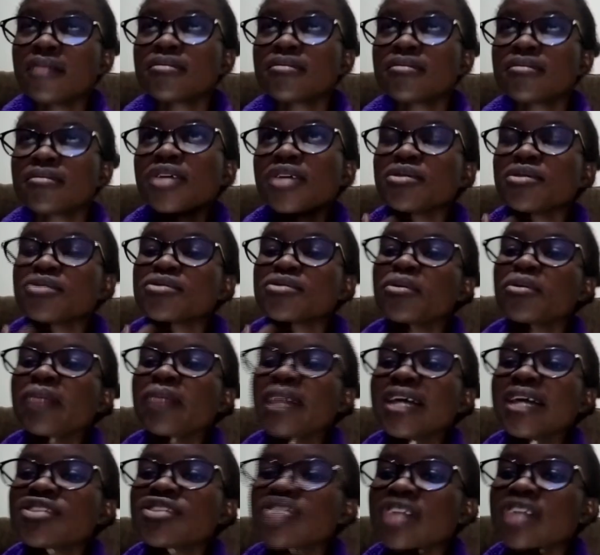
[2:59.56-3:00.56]
thank you so
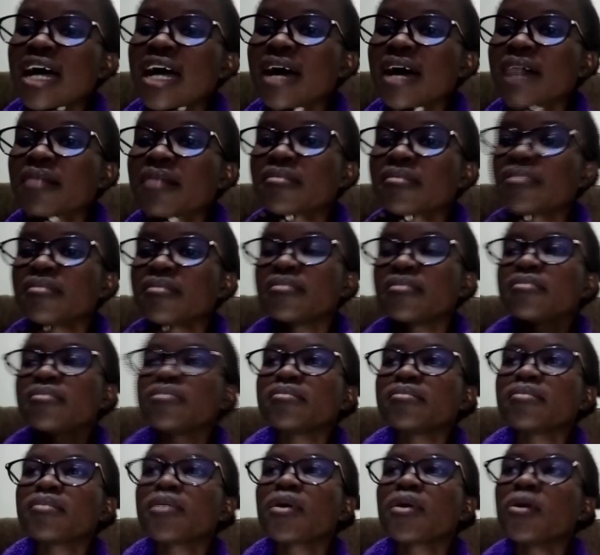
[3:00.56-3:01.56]
much. Um,
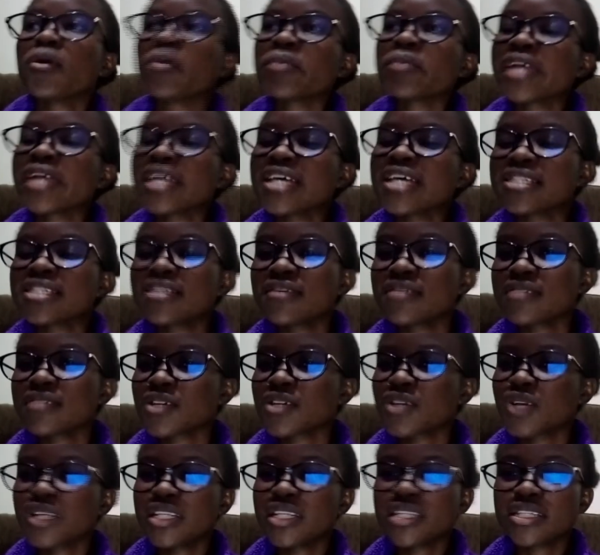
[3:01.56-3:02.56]
Comprehensive
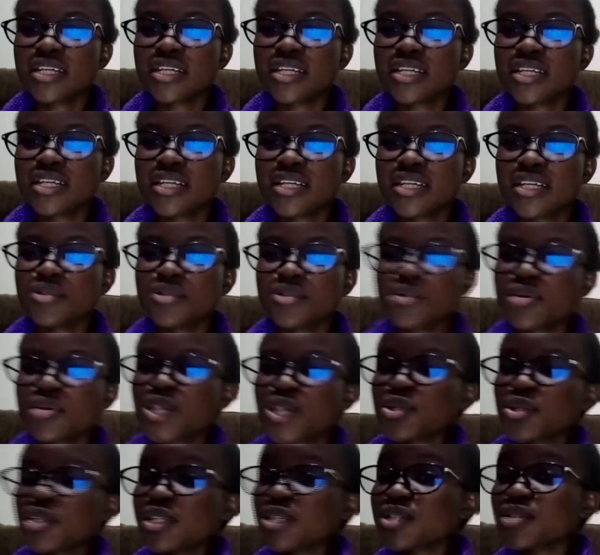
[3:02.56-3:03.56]
sexuality education
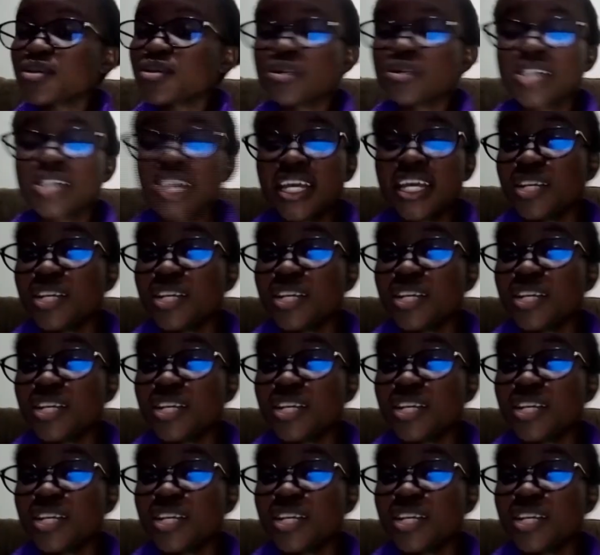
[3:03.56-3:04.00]
is not a new